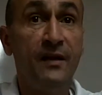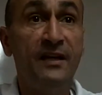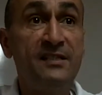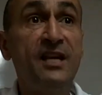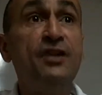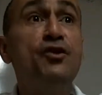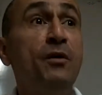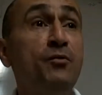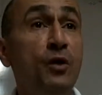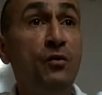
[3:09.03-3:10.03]
the distinction
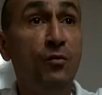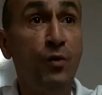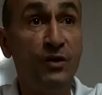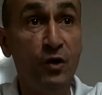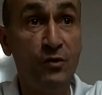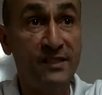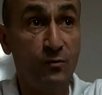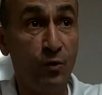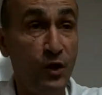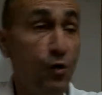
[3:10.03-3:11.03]
between what
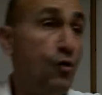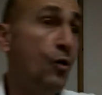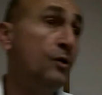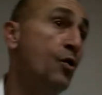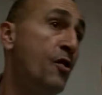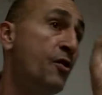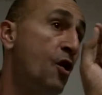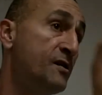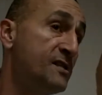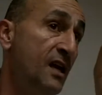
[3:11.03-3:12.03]
you called
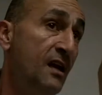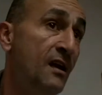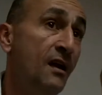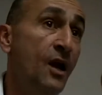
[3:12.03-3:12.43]
orthodoxy